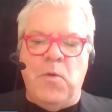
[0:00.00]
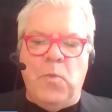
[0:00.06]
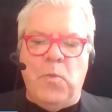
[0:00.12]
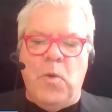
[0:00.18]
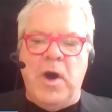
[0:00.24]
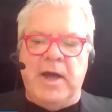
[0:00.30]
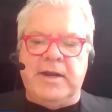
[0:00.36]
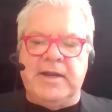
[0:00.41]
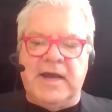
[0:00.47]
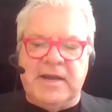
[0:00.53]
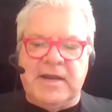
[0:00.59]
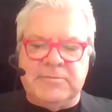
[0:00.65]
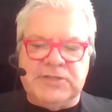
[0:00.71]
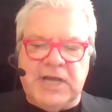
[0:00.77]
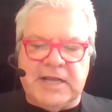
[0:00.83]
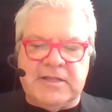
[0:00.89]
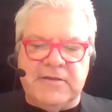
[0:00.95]
one,
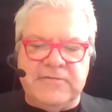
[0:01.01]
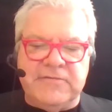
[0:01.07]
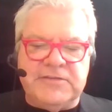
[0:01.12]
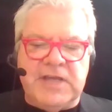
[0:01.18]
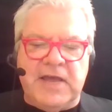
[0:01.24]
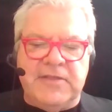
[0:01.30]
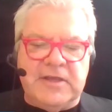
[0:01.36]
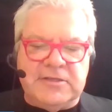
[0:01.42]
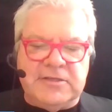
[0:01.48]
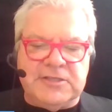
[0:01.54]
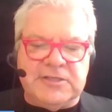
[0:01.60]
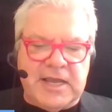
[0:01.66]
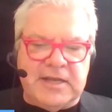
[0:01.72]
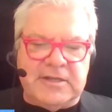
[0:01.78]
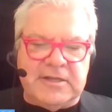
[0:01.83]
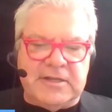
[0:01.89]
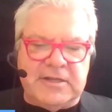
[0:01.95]
objectives, and then
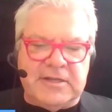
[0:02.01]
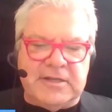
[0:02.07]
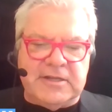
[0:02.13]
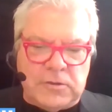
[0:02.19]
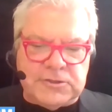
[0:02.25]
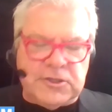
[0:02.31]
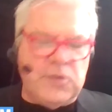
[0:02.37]
secondly, goals.